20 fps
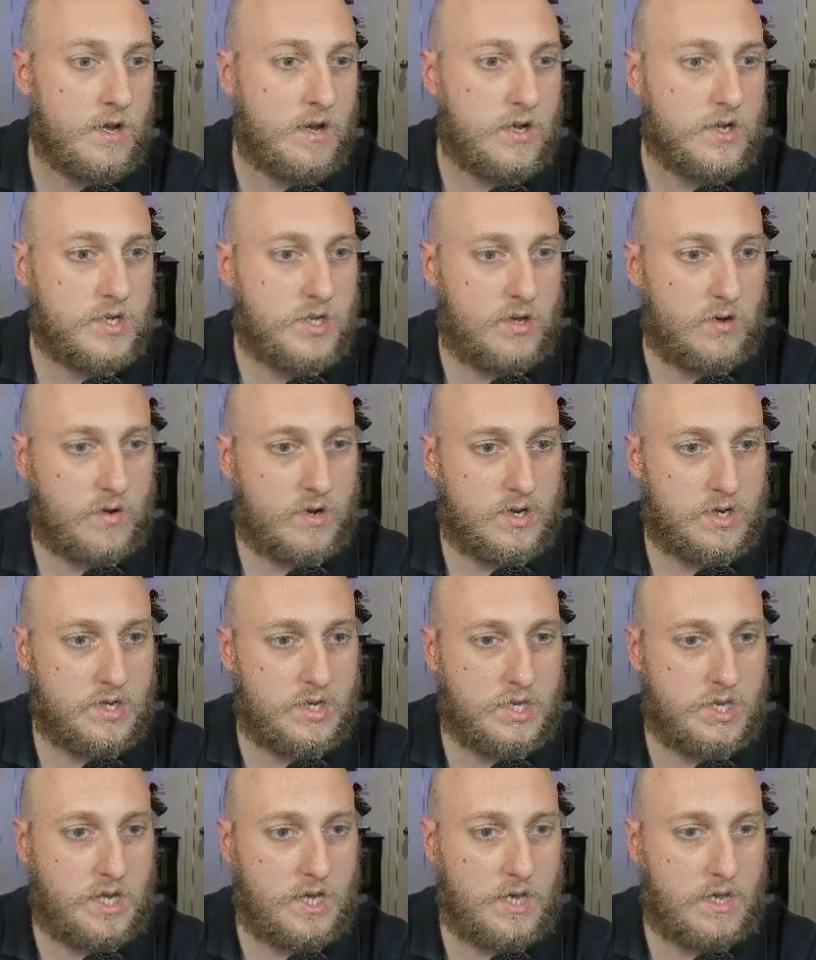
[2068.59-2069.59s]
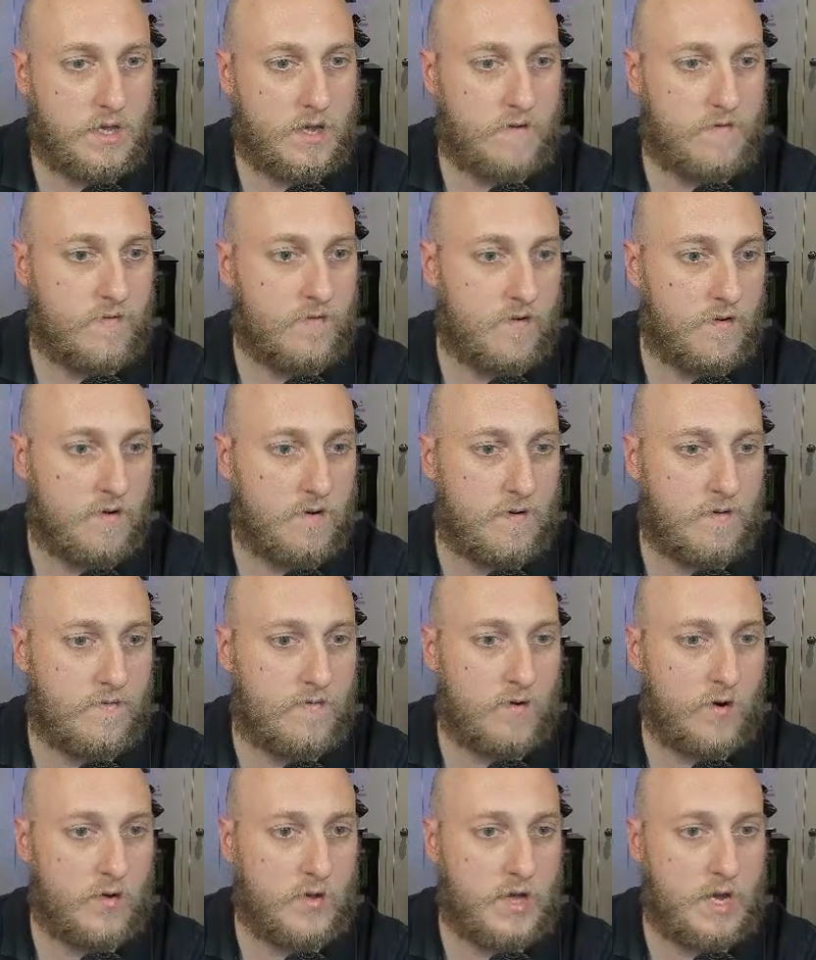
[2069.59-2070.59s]
So you can see that for
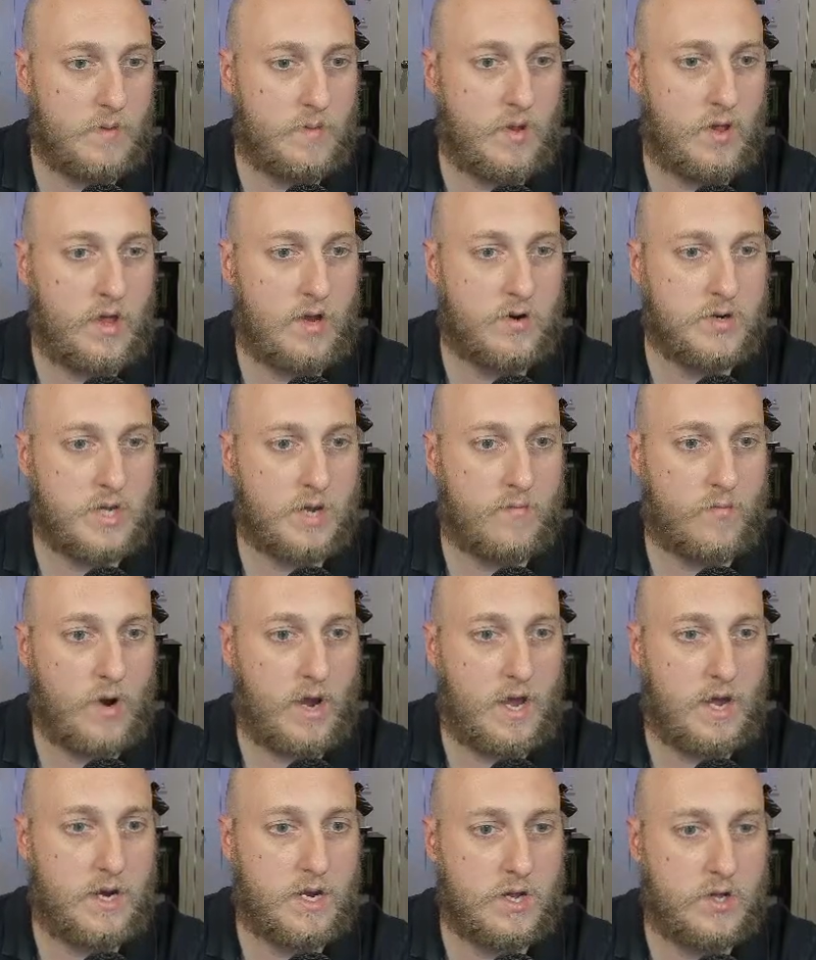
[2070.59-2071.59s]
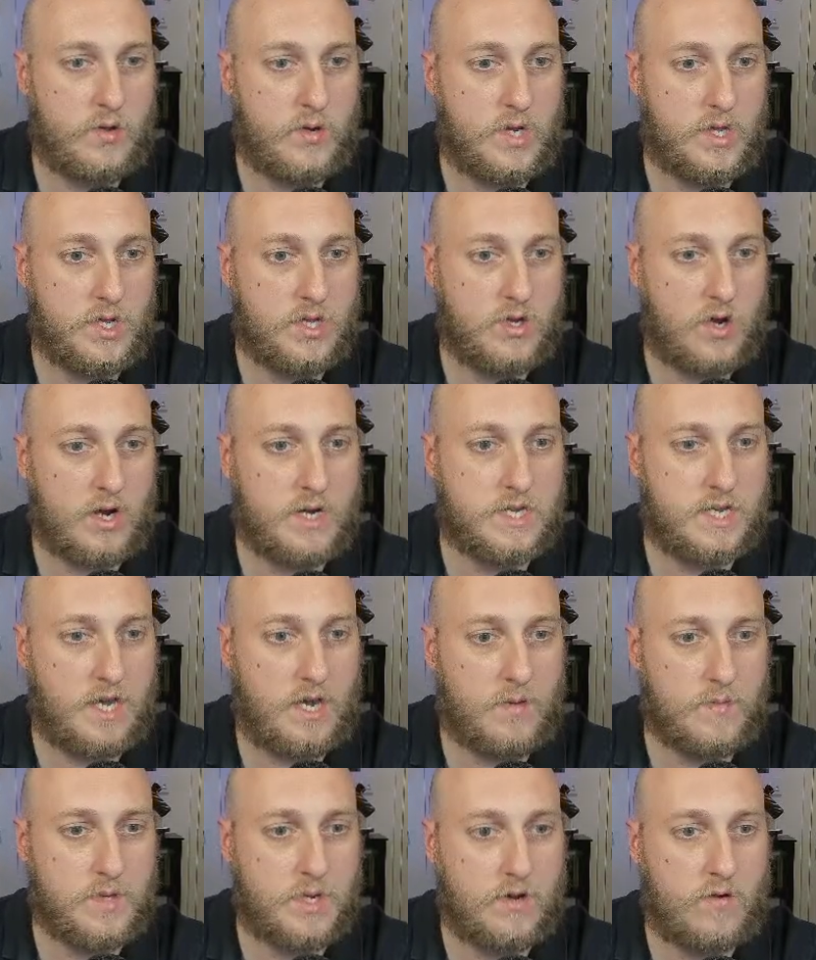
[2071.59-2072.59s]
all the emulators I ran, including the DOS
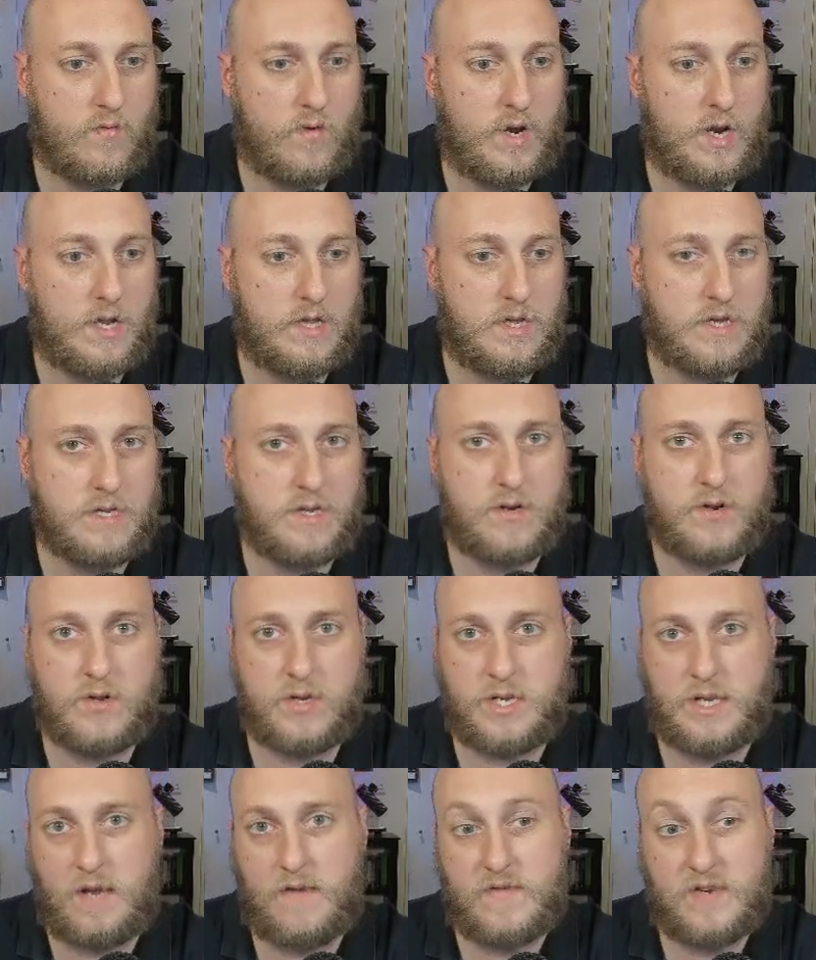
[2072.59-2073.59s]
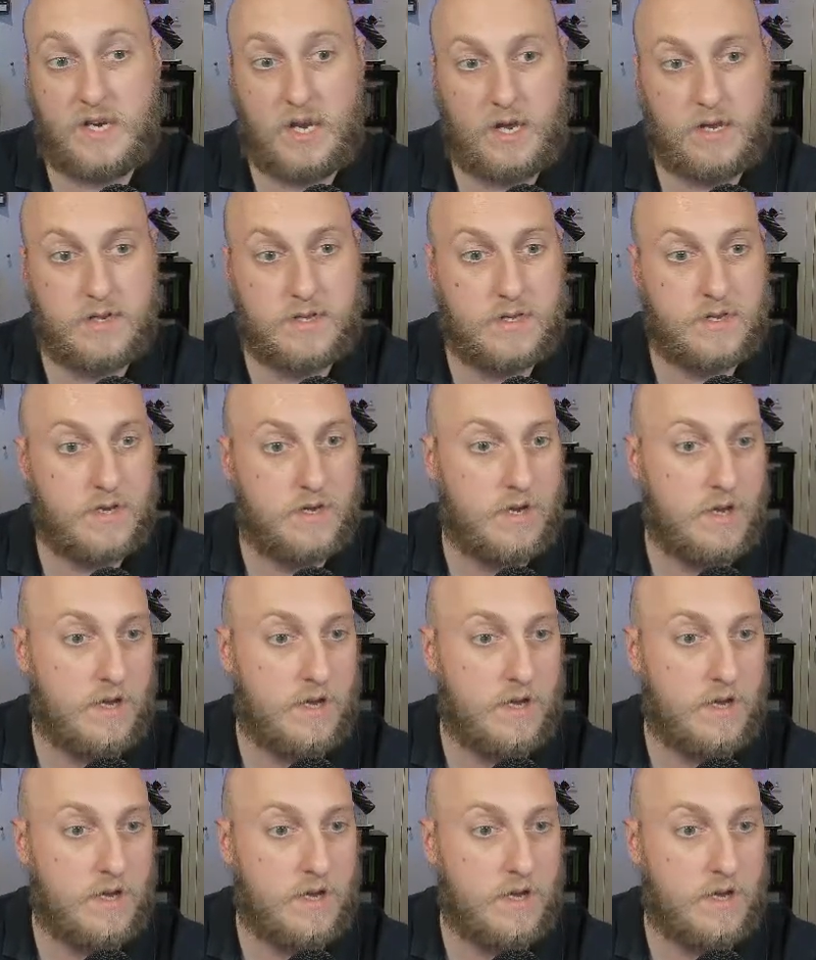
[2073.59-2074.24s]
games, it created these little save states.